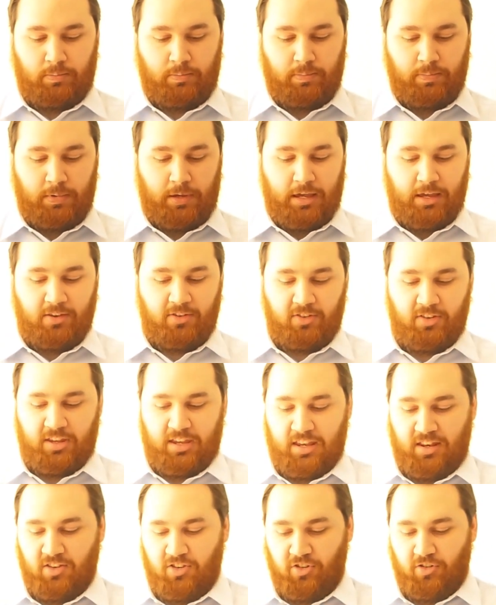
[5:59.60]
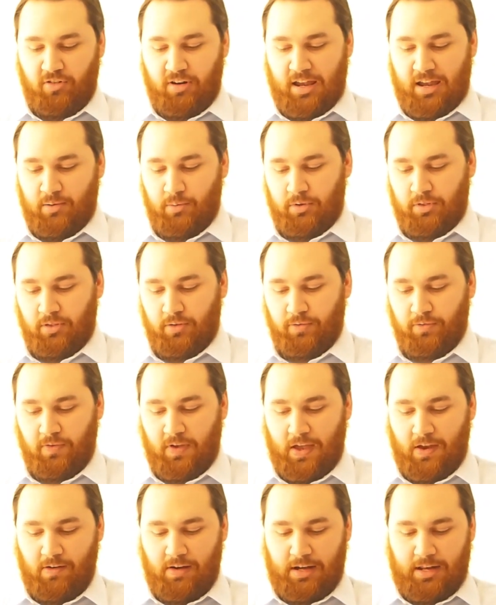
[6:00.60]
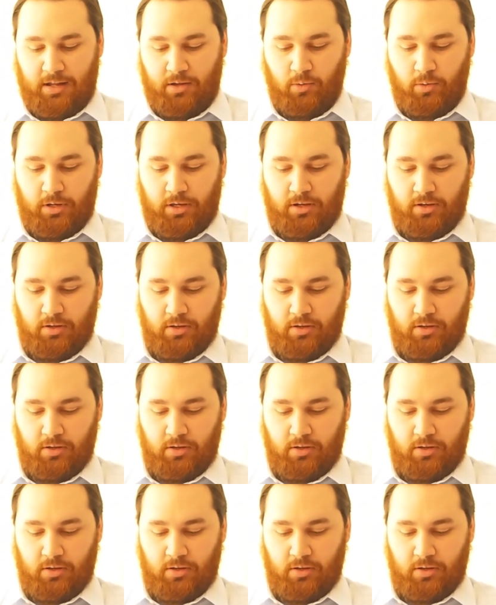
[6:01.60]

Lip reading: base to interact with the fairy liquid.